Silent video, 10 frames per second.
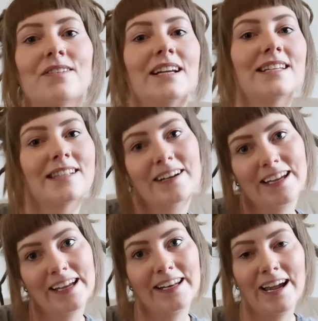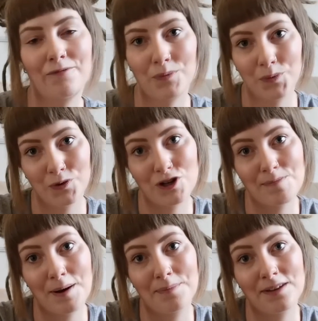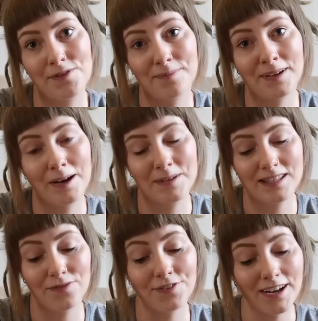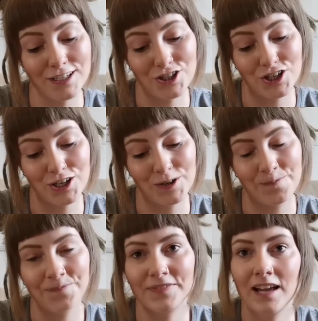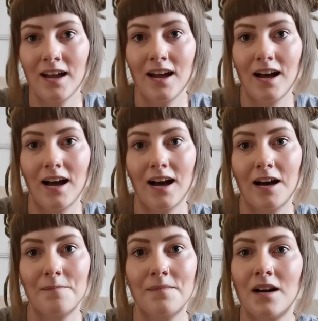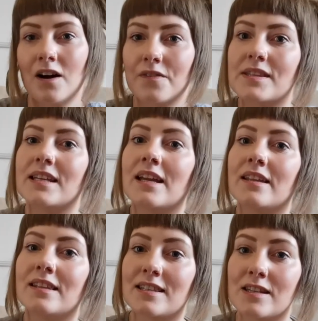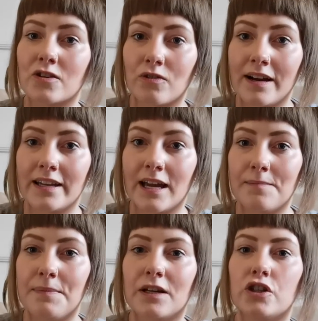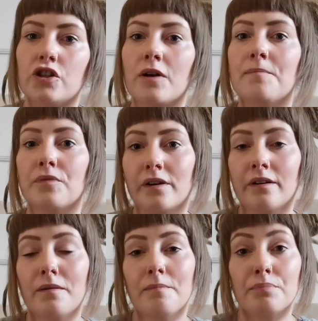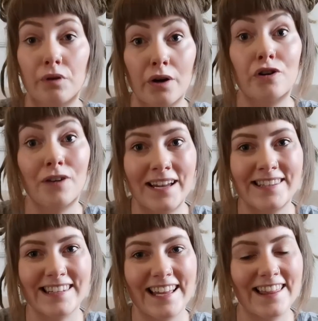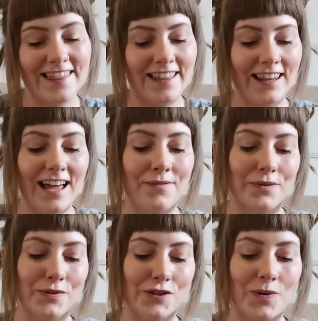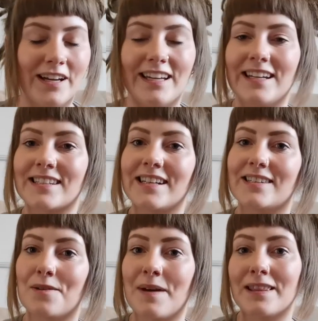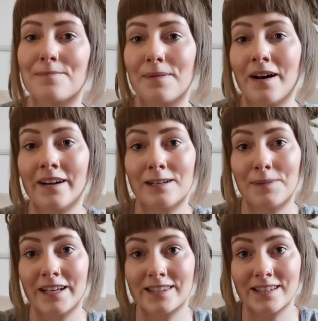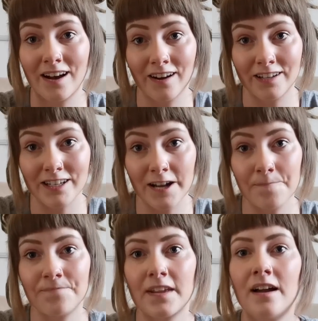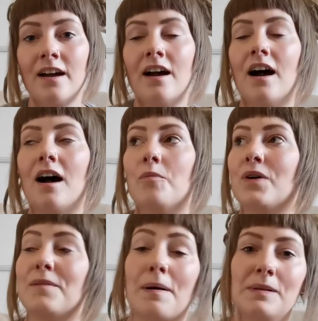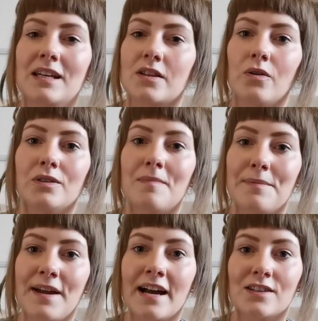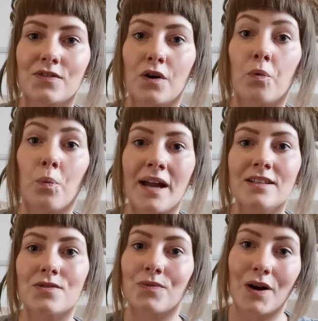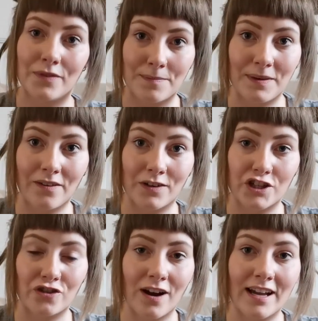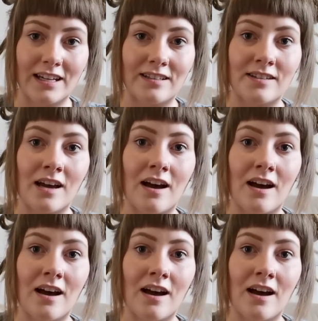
really stuck in and reward your puppy for coming to find you. Obviously, this is a great game because you can progress the levels quite easily. So make the hiding places harder. When your puppy gets older, maybe ask for a wait rather than being restrained.